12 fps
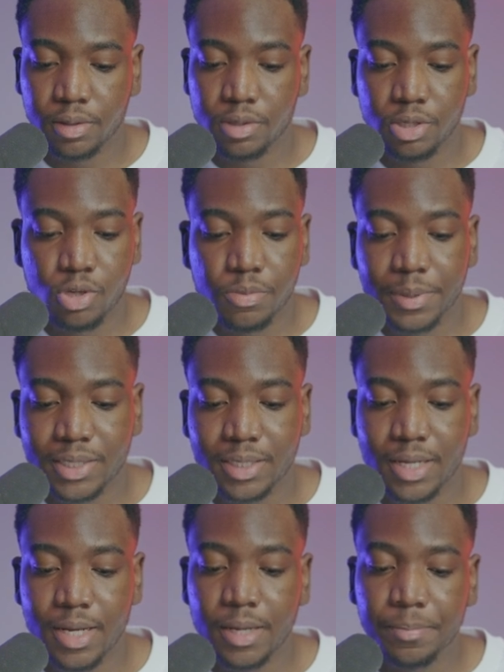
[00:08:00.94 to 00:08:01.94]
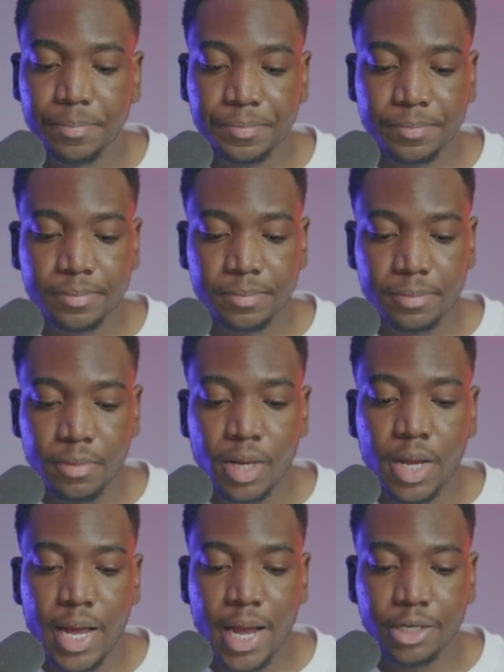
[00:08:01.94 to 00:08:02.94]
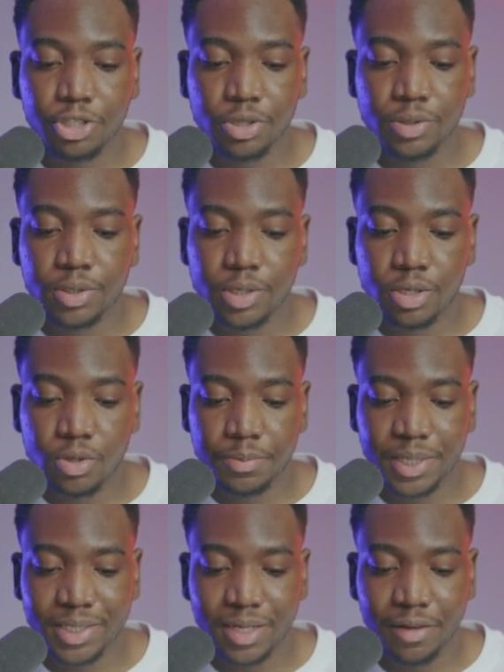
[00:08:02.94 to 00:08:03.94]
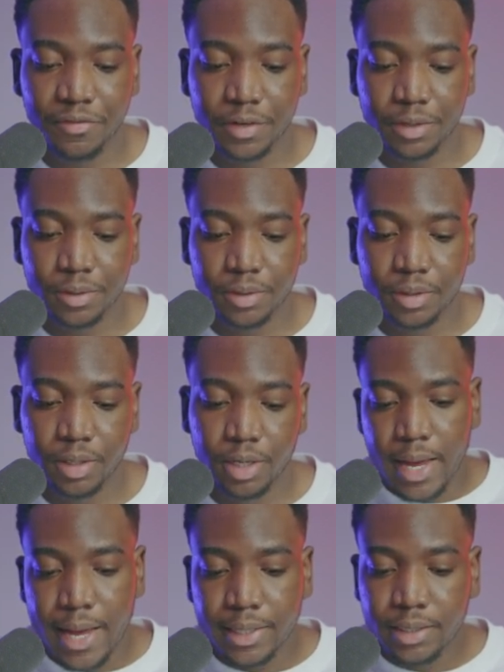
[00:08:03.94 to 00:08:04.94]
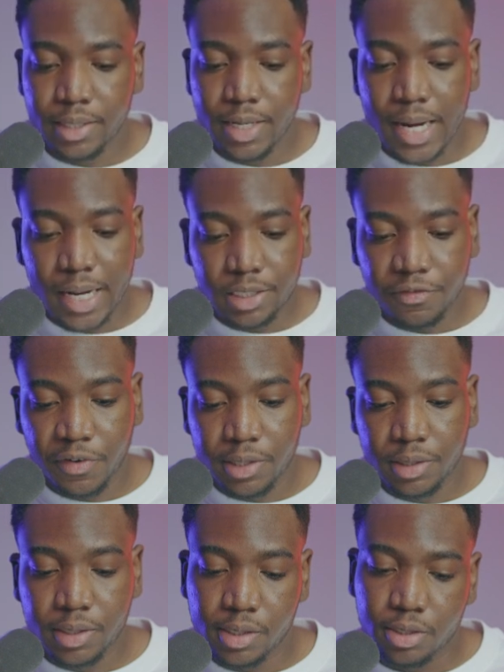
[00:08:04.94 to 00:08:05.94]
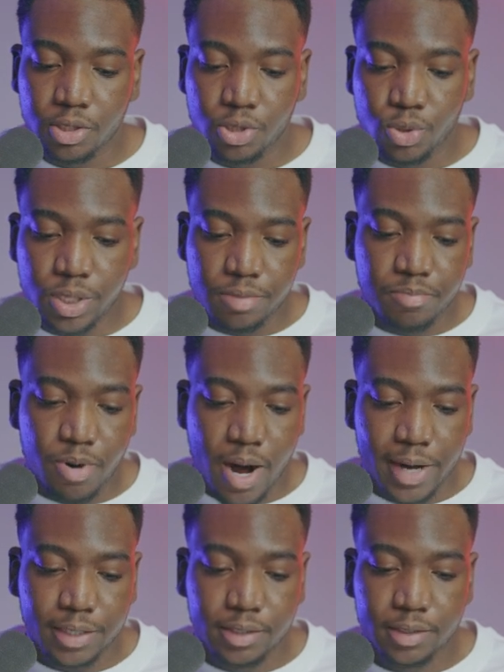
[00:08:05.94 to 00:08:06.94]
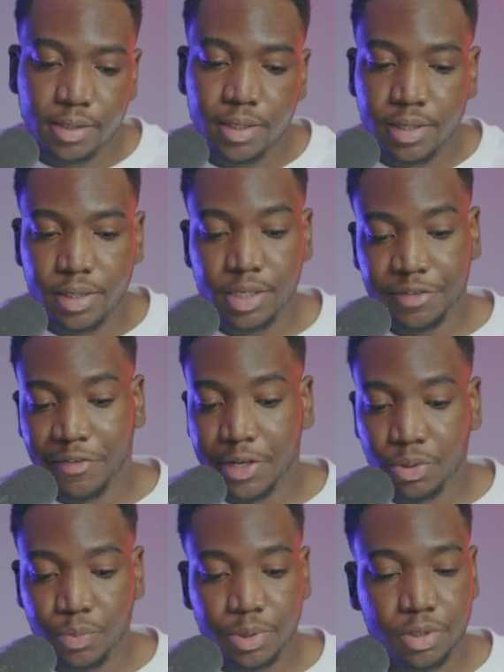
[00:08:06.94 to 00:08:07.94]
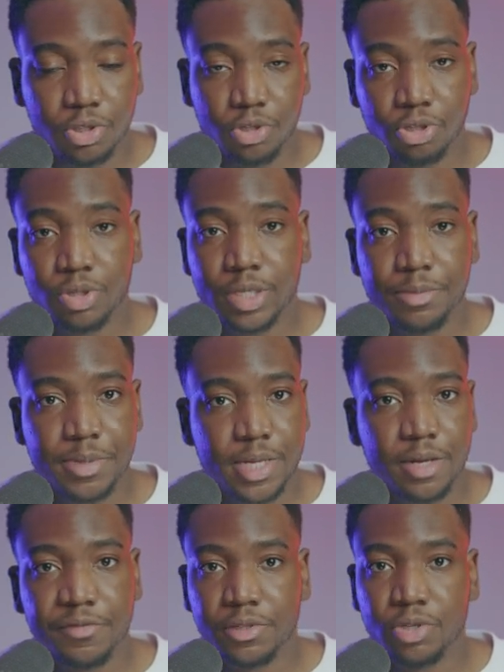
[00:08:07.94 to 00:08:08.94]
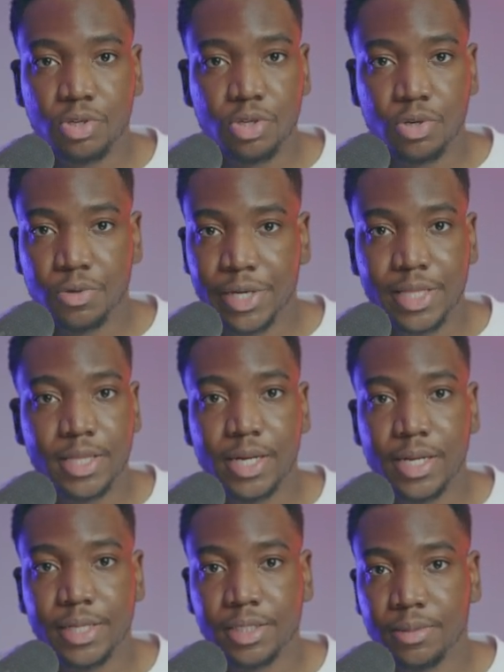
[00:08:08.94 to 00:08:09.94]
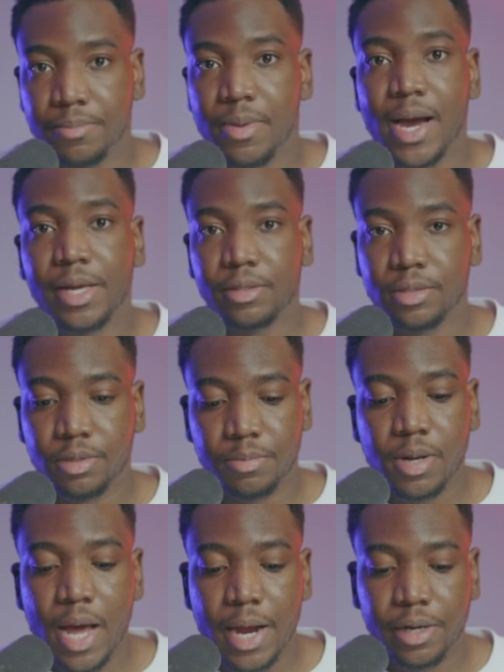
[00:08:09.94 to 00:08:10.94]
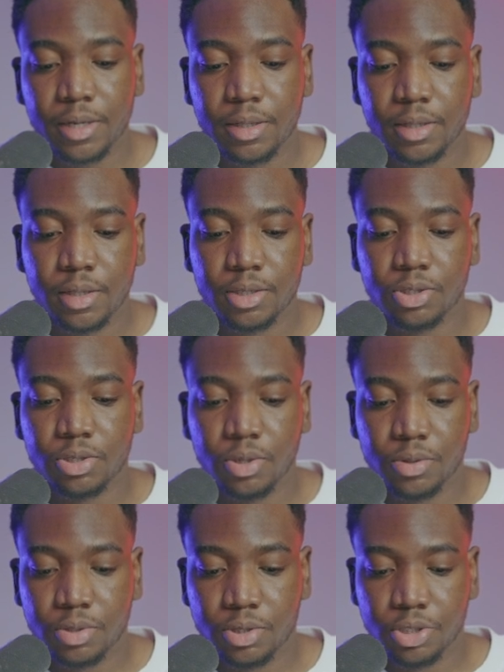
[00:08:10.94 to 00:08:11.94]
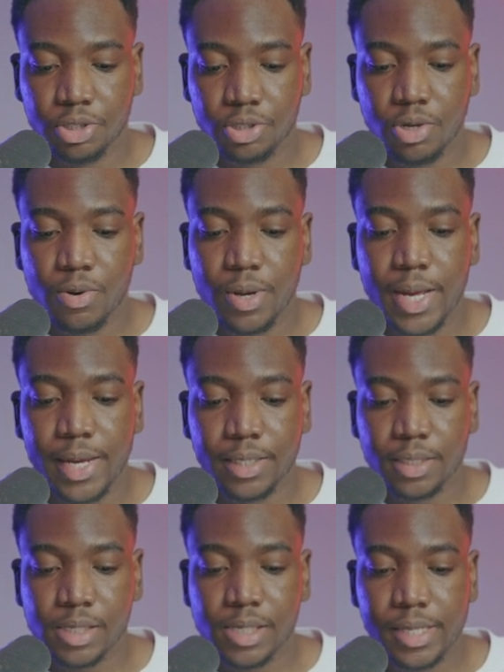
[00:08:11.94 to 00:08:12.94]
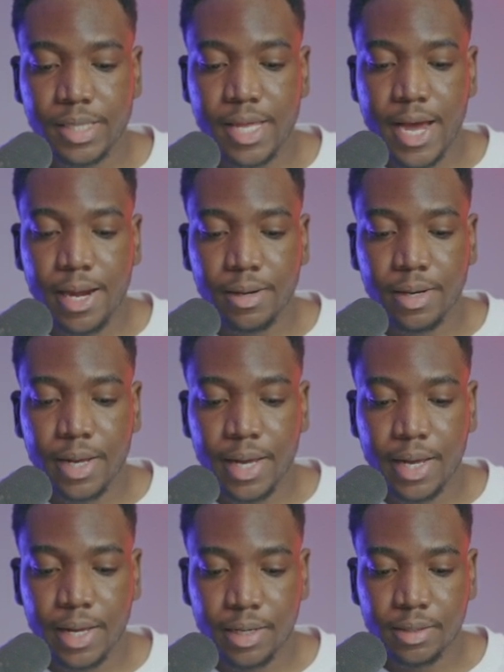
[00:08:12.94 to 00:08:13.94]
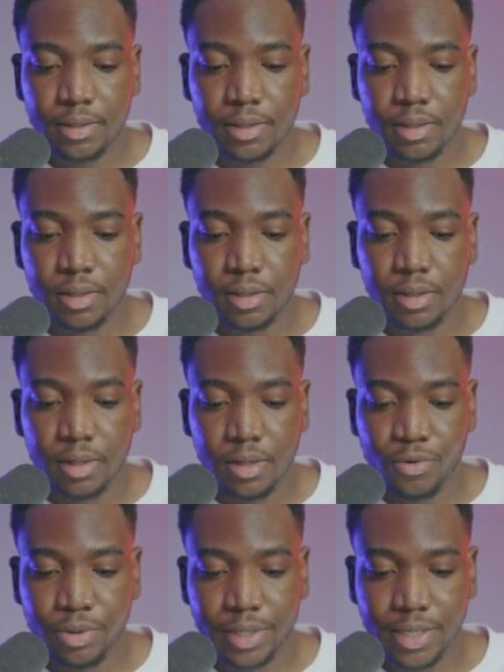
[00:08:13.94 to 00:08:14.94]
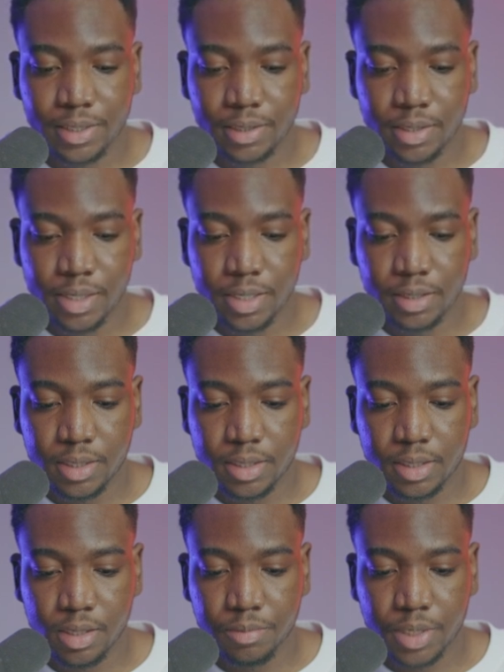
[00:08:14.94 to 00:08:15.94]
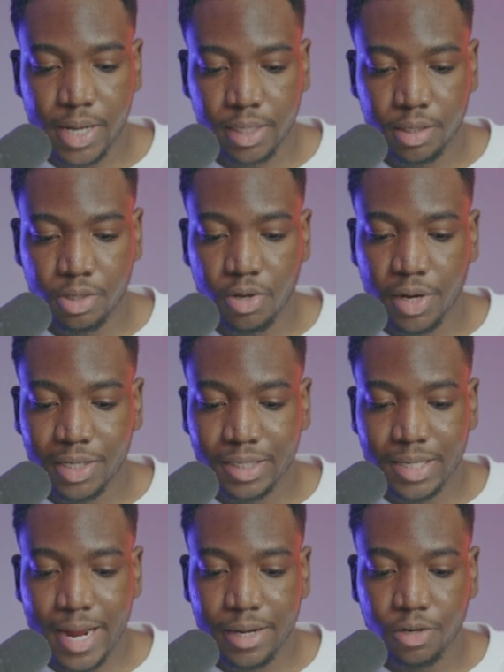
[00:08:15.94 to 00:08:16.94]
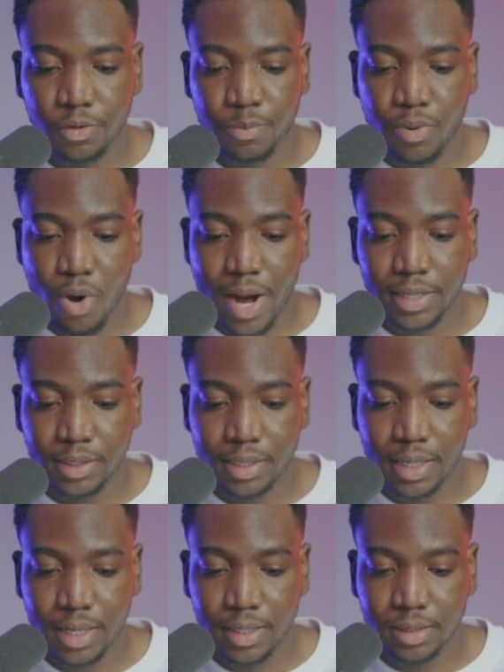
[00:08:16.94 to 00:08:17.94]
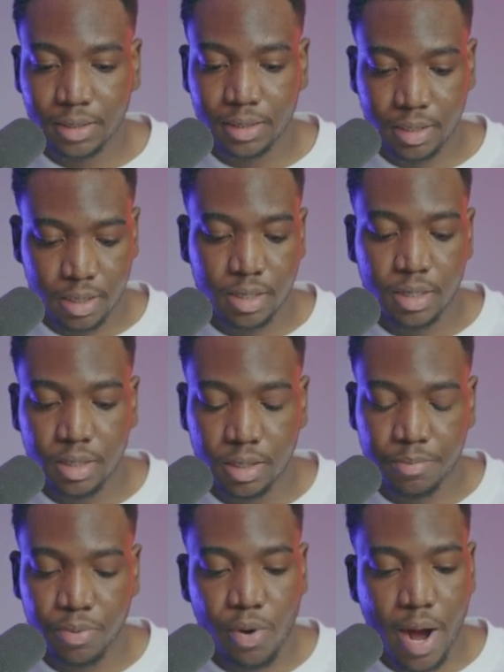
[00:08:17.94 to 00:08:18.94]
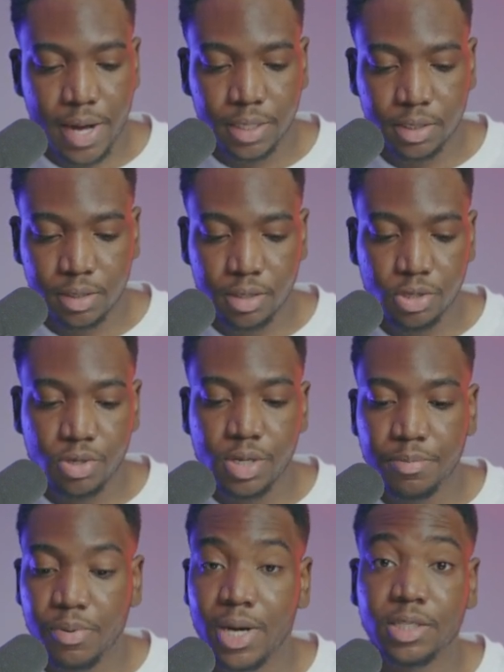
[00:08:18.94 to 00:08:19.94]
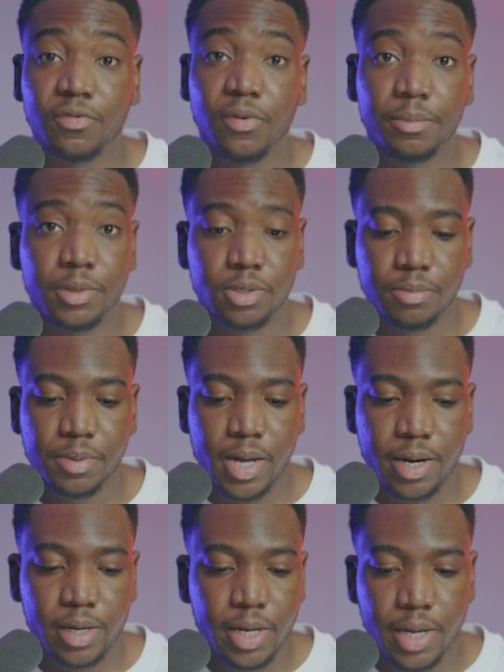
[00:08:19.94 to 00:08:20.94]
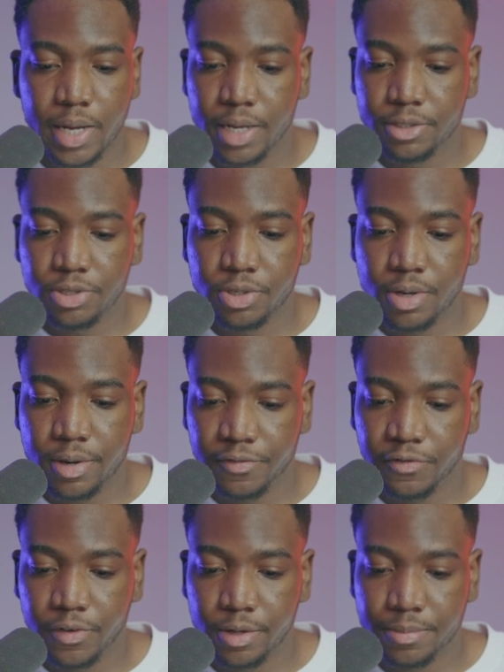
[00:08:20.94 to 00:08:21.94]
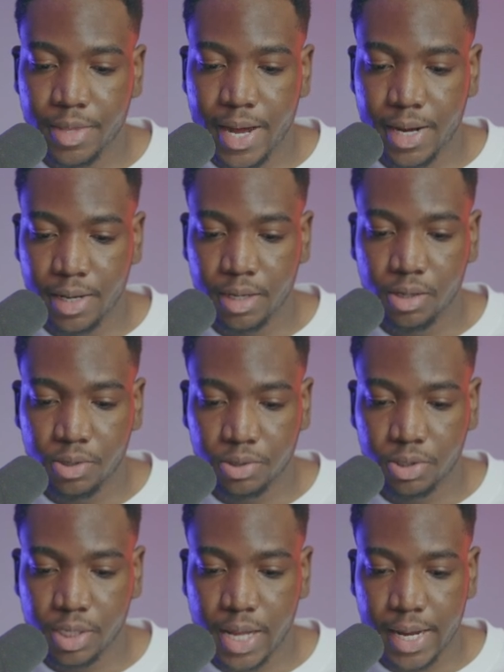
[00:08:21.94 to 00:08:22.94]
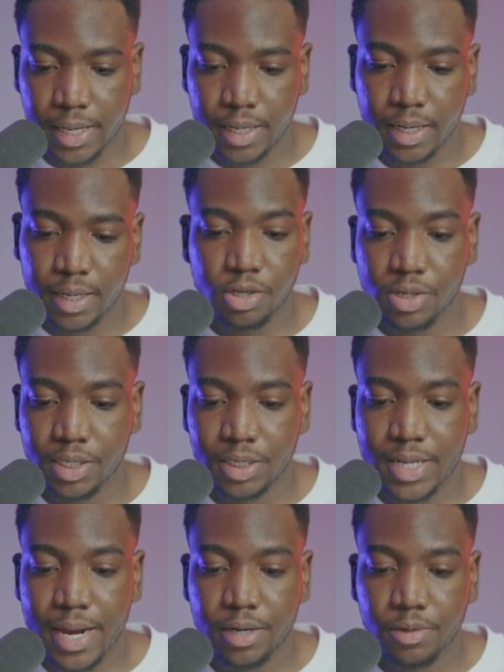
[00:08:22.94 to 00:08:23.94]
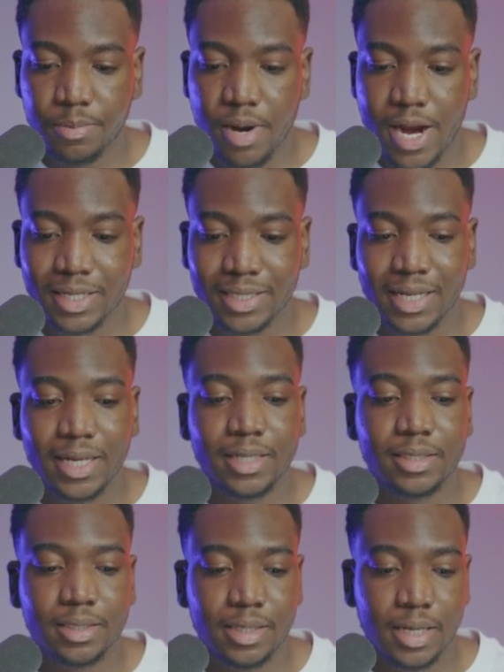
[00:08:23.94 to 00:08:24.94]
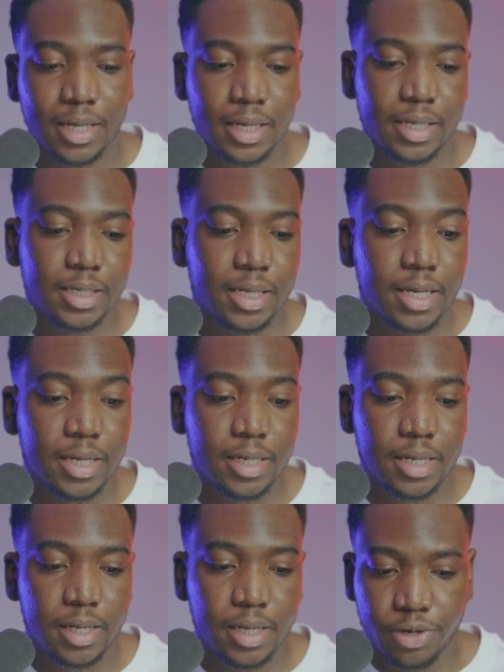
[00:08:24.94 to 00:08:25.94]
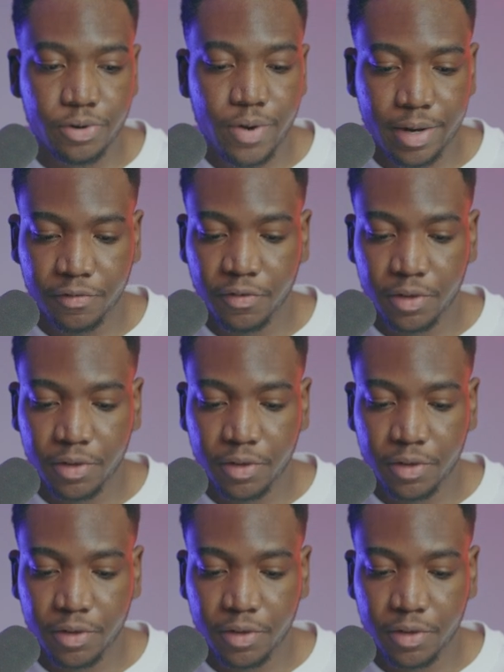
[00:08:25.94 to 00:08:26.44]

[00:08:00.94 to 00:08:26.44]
the UPC and choose the UPC field. And the next field is the unit price. This field would usually be given to you in the list by the supplier. So you just go ahead and click that. And for this list, it seems like the unit standard price is the price, the unit price from the supplier. And just to confirm that, it looks like the unit standard price is indeed the correct